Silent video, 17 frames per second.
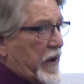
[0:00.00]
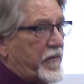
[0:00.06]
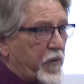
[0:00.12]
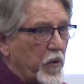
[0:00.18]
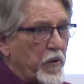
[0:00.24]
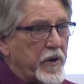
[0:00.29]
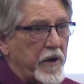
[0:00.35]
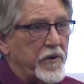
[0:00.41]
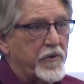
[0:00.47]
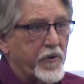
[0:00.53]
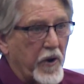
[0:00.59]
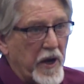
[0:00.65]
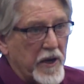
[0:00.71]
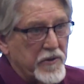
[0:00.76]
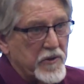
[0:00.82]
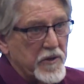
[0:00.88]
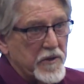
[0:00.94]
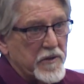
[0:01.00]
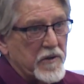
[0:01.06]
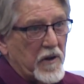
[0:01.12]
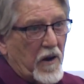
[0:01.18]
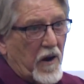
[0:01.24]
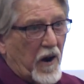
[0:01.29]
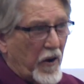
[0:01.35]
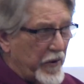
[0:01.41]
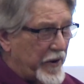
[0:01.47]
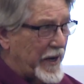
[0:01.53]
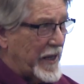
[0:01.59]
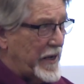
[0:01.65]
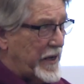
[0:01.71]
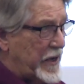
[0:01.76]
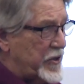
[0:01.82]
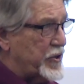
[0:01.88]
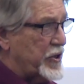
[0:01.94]
fruiting trusses already
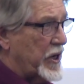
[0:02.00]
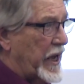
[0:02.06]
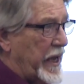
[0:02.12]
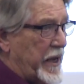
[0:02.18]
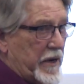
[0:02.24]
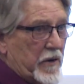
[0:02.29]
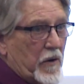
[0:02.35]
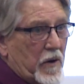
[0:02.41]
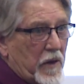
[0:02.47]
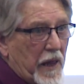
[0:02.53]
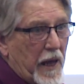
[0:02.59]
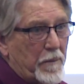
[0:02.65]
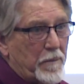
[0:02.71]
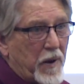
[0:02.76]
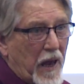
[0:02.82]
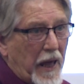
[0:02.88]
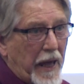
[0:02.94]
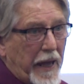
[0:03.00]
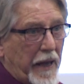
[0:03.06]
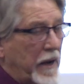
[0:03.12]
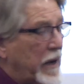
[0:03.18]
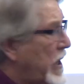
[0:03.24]
initiated on that plant.